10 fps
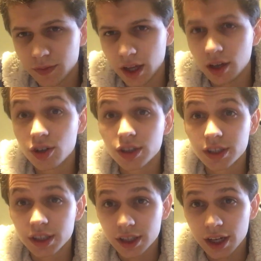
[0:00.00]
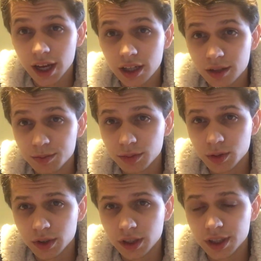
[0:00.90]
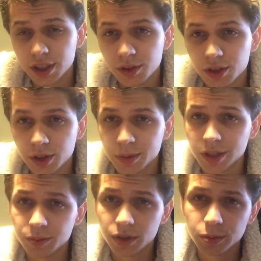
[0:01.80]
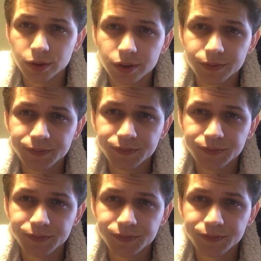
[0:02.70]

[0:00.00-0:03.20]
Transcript: interesting connection between the Indo-European peoples.